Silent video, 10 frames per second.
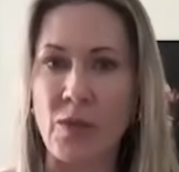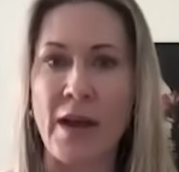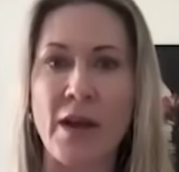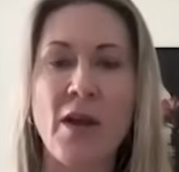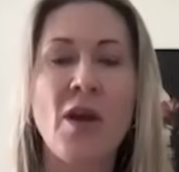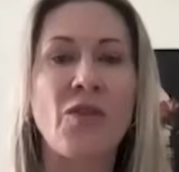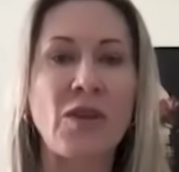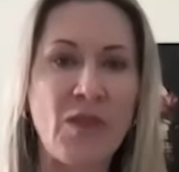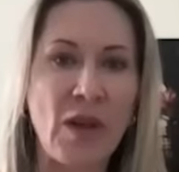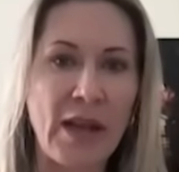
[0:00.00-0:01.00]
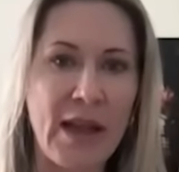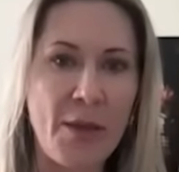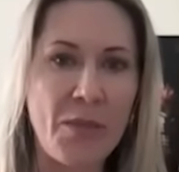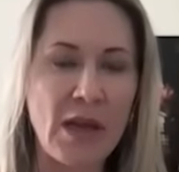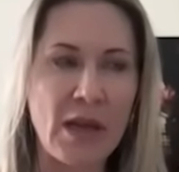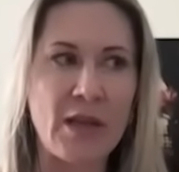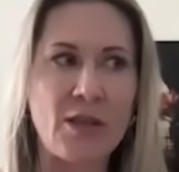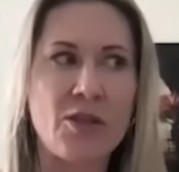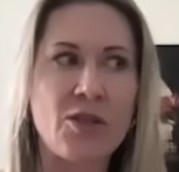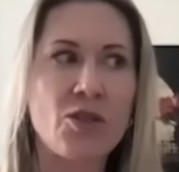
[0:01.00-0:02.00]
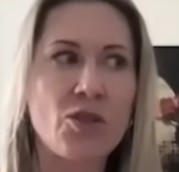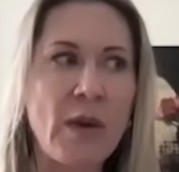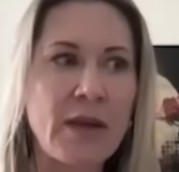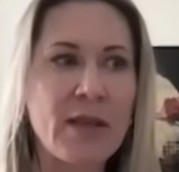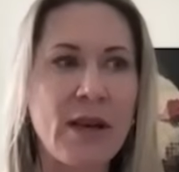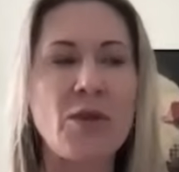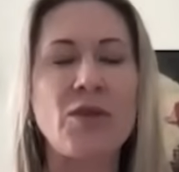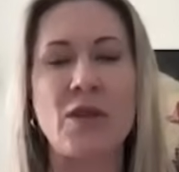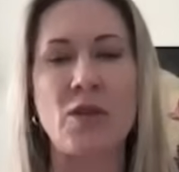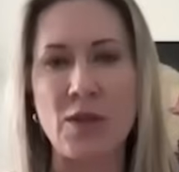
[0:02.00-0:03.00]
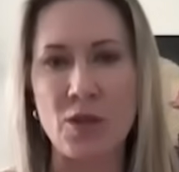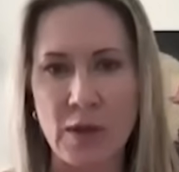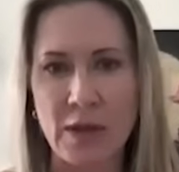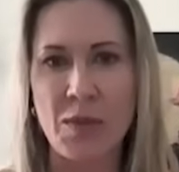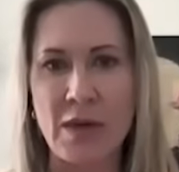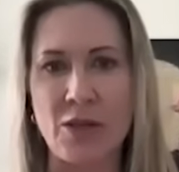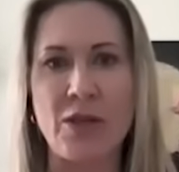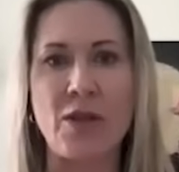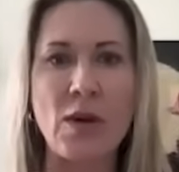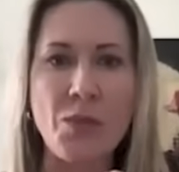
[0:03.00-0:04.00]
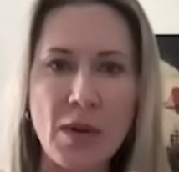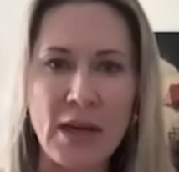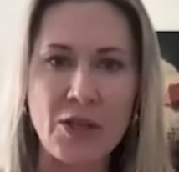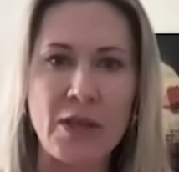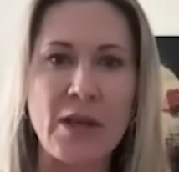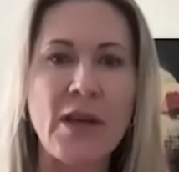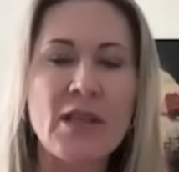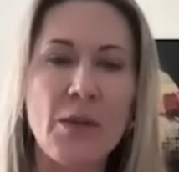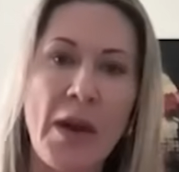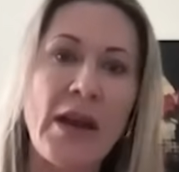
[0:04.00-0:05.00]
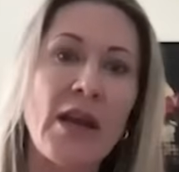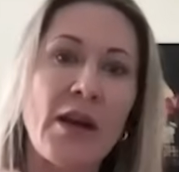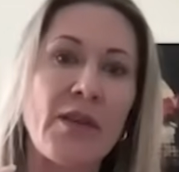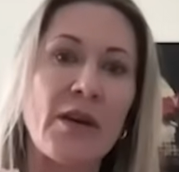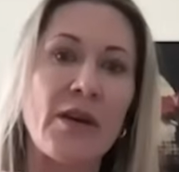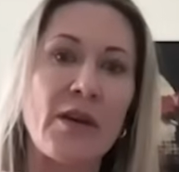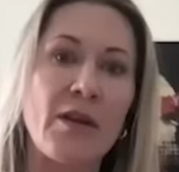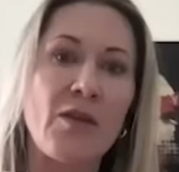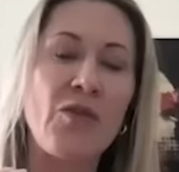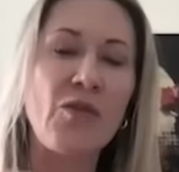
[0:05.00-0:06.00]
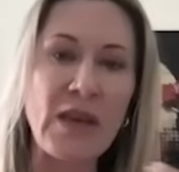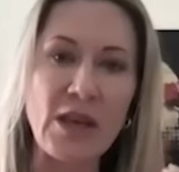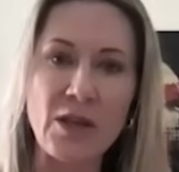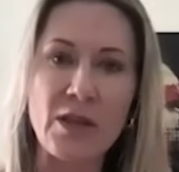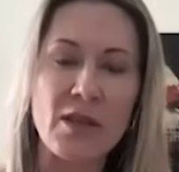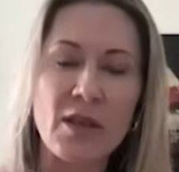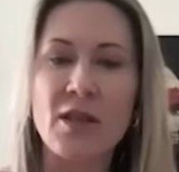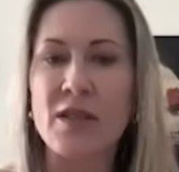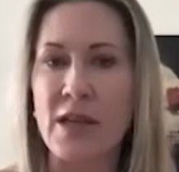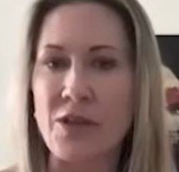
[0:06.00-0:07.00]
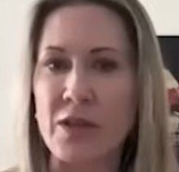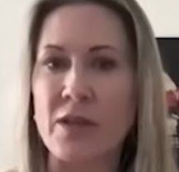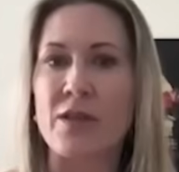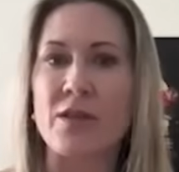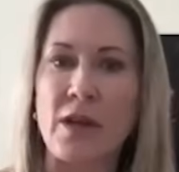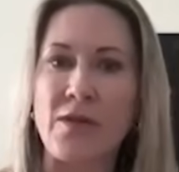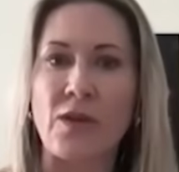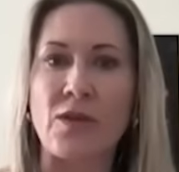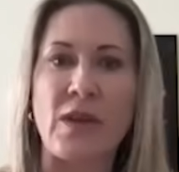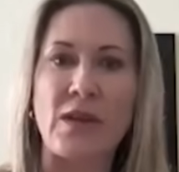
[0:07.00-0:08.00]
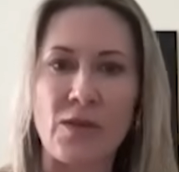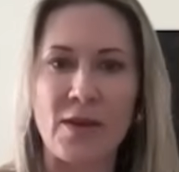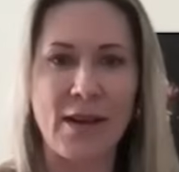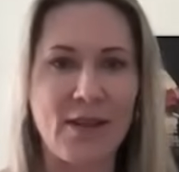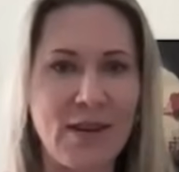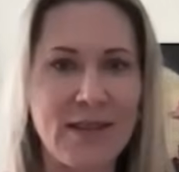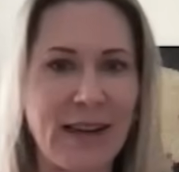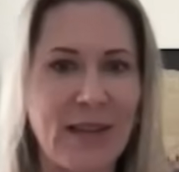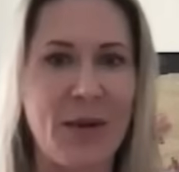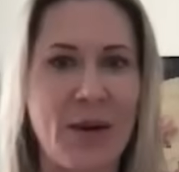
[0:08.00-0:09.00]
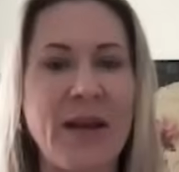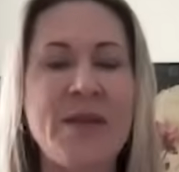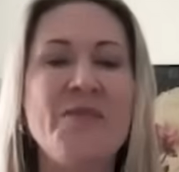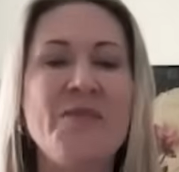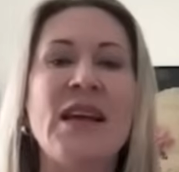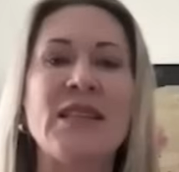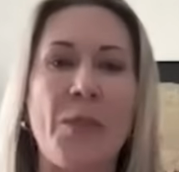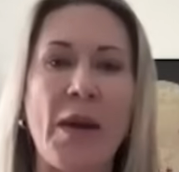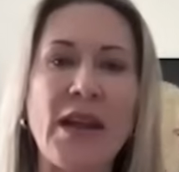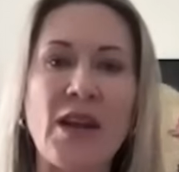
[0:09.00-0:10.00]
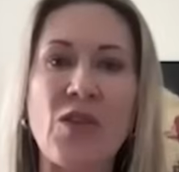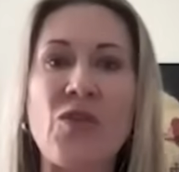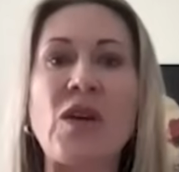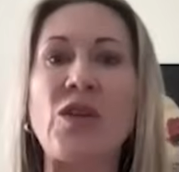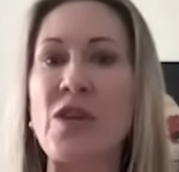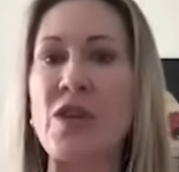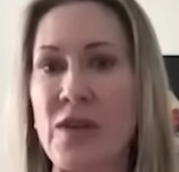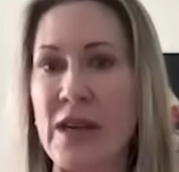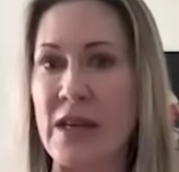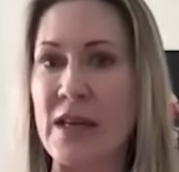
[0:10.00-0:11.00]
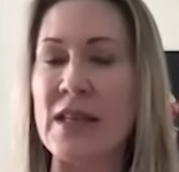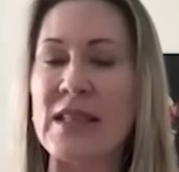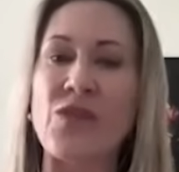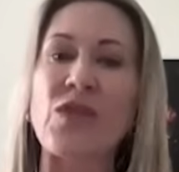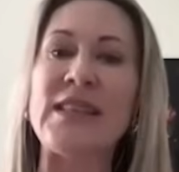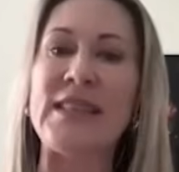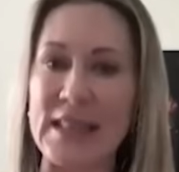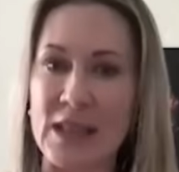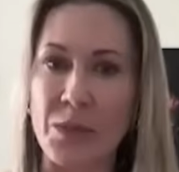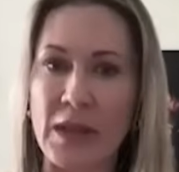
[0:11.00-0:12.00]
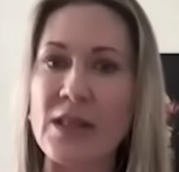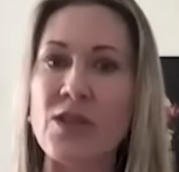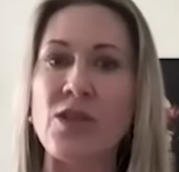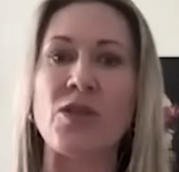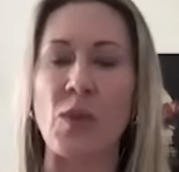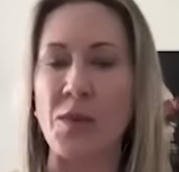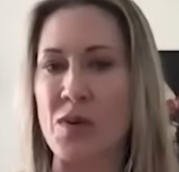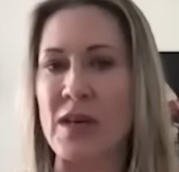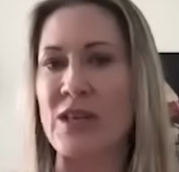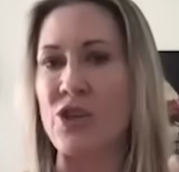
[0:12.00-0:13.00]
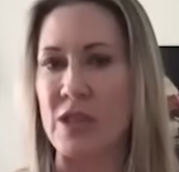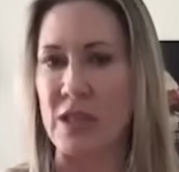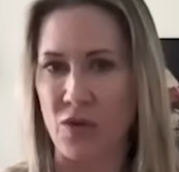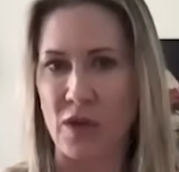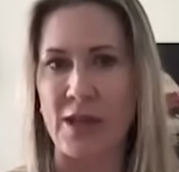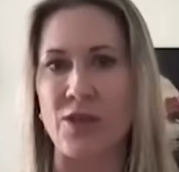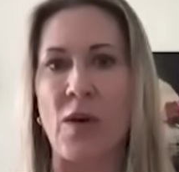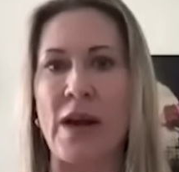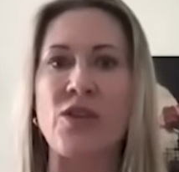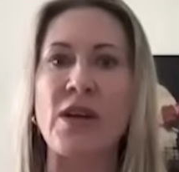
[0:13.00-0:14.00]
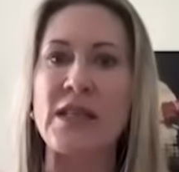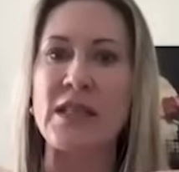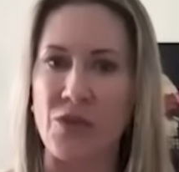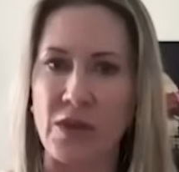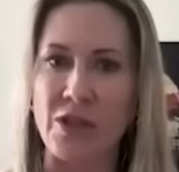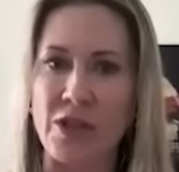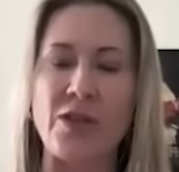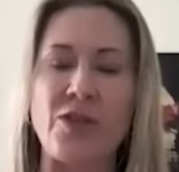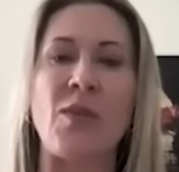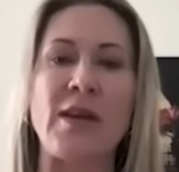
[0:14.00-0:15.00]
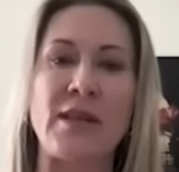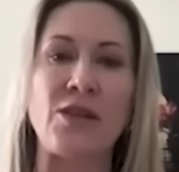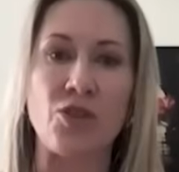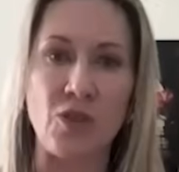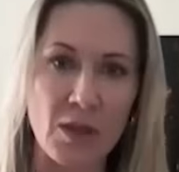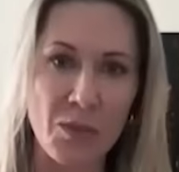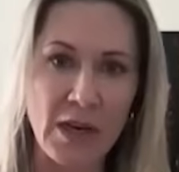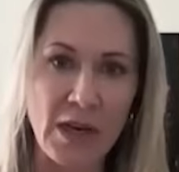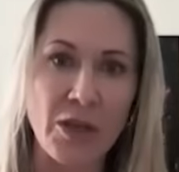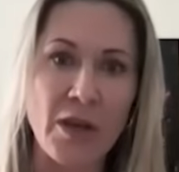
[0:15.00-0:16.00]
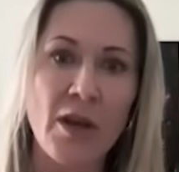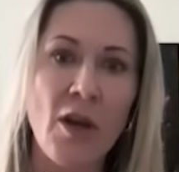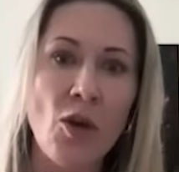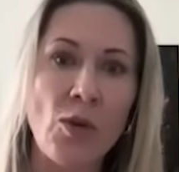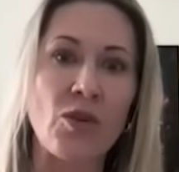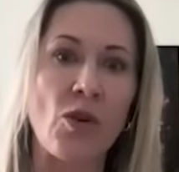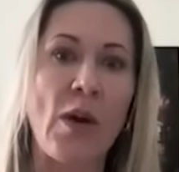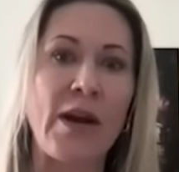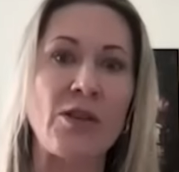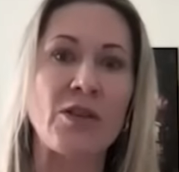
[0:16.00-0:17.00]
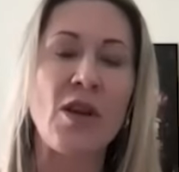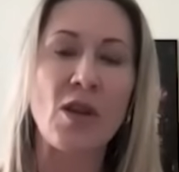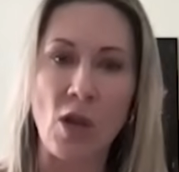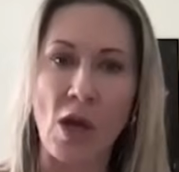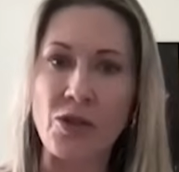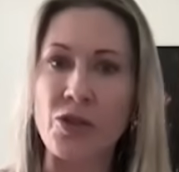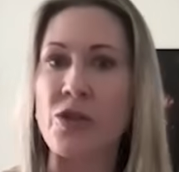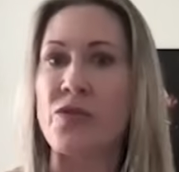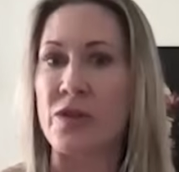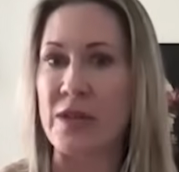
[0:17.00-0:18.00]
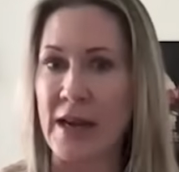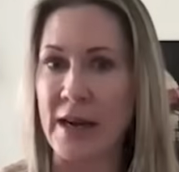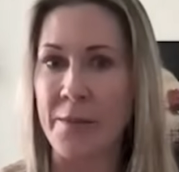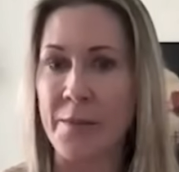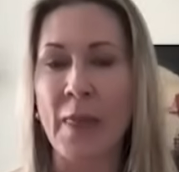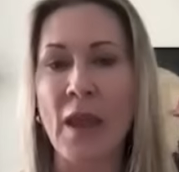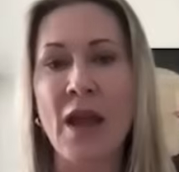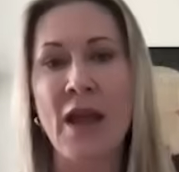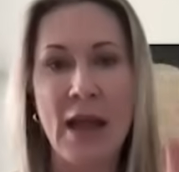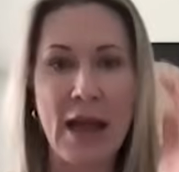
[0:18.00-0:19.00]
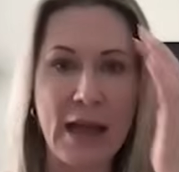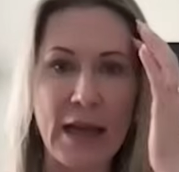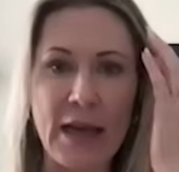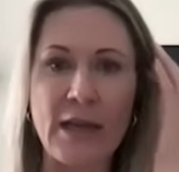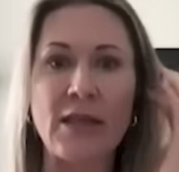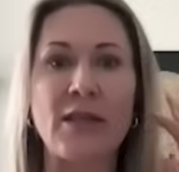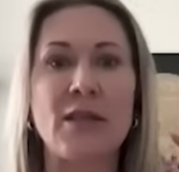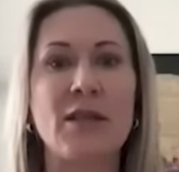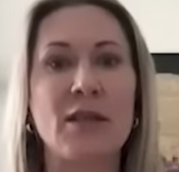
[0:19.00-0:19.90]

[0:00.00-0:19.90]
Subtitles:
why. First of all, it can't be a strict, and I'm using the word strict prediction. The word prediction, depending on the field, tangent, sorry folks, fast forward like 30 seconds probably. Depending on the field that you're in, different disciplines use the word prediction differently. So I try to differentiate the two by saying strict prediction, which requires longitudinal data, and